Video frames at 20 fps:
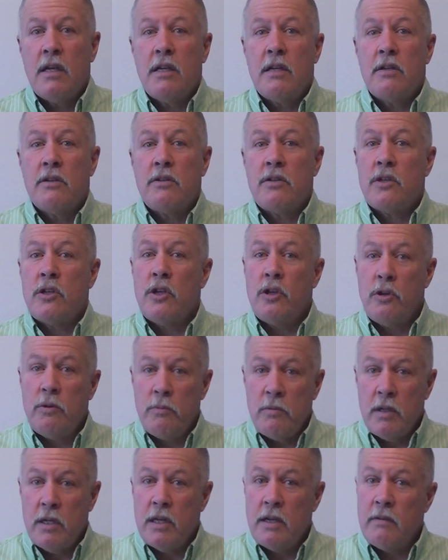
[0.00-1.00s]
is
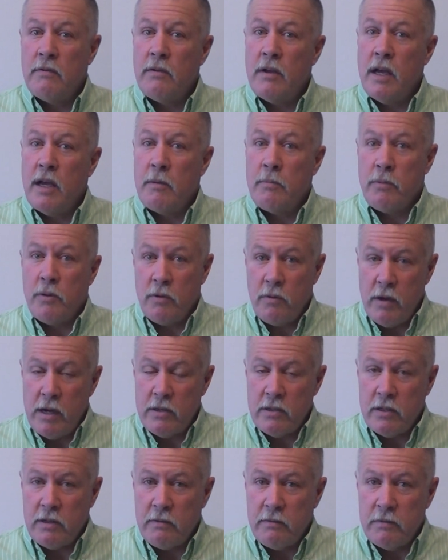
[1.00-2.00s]
cumulative and
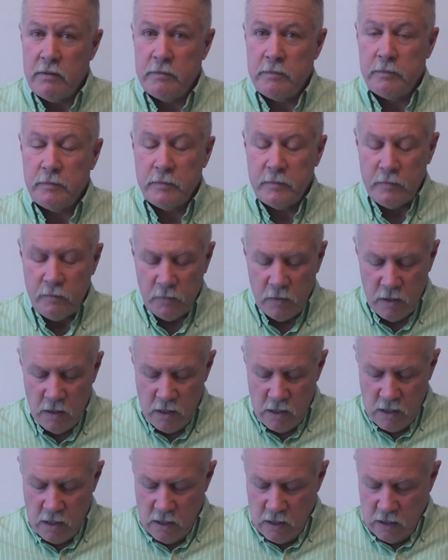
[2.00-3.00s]
progressive.
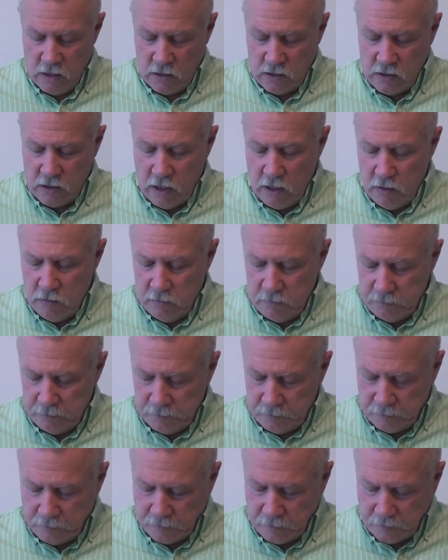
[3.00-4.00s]
So
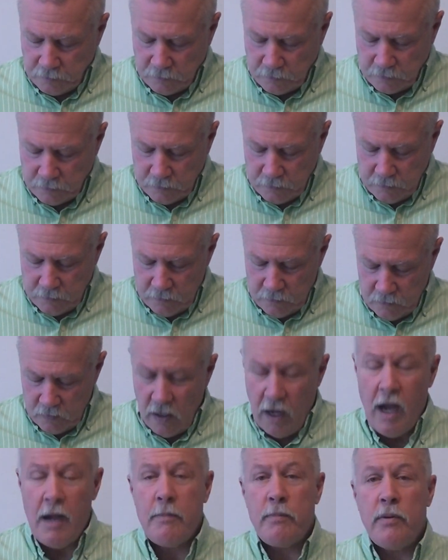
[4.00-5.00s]

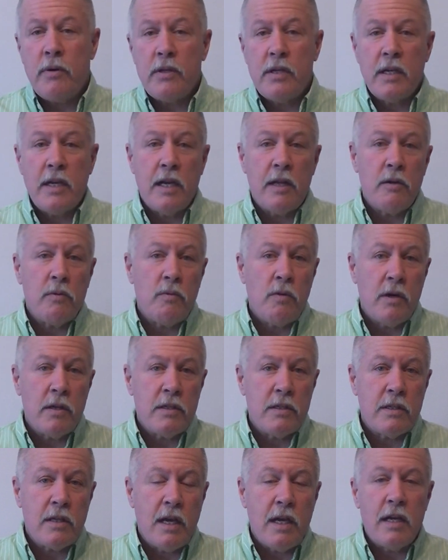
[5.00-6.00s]
I put together one
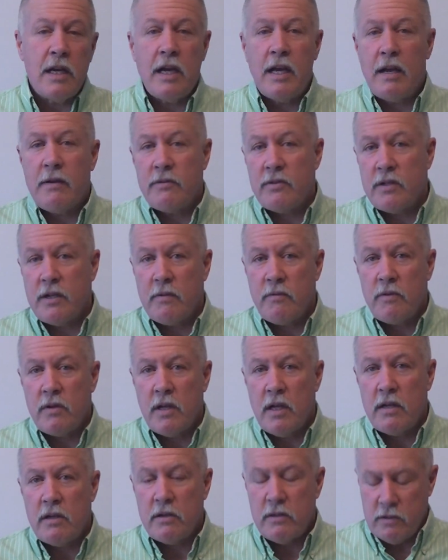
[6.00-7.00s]
sign. I have several
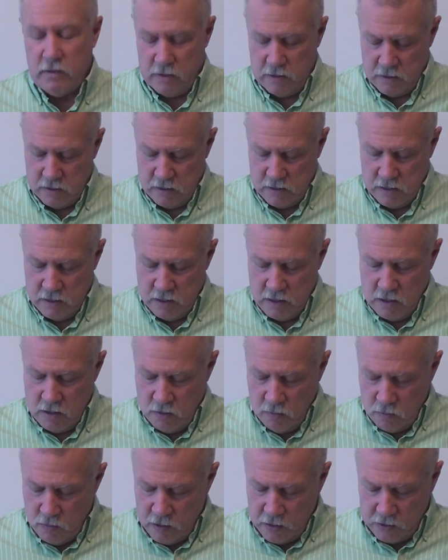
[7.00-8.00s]
others.
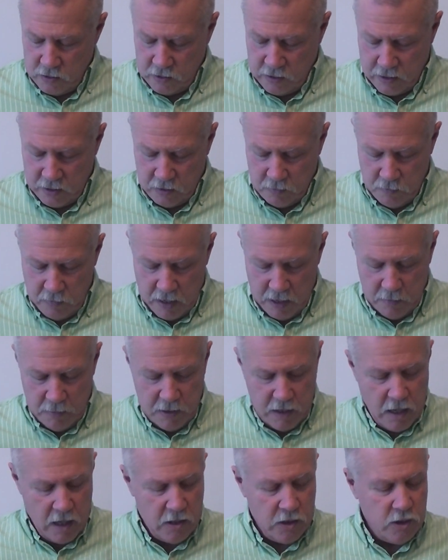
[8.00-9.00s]
One says, maybe
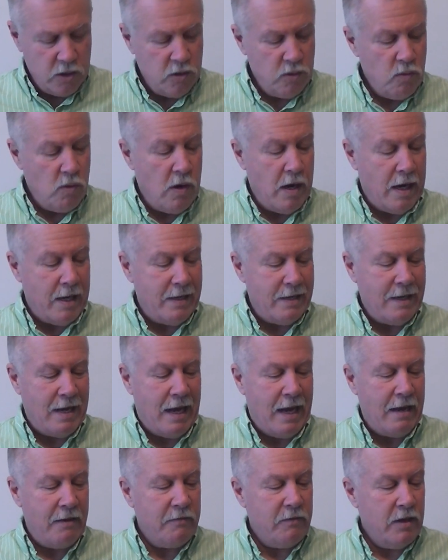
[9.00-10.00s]
our swan
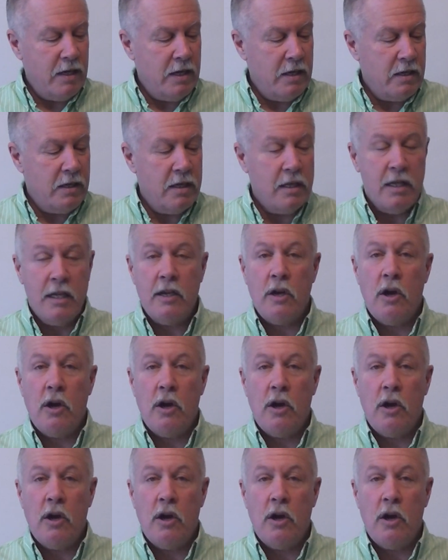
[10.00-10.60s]
dive into the